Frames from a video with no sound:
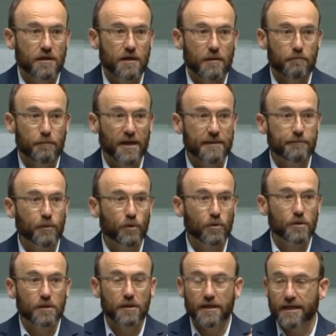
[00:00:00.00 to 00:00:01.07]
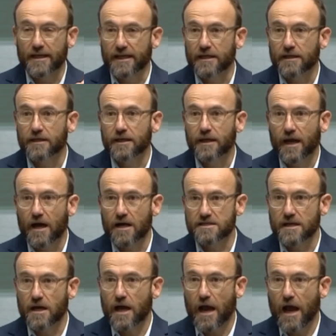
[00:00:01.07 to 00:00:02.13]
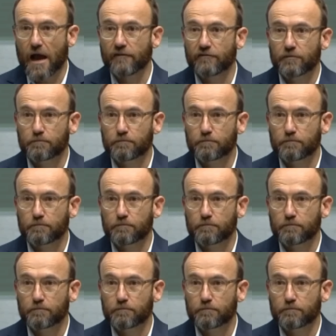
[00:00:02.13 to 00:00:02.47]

and people in Gaza have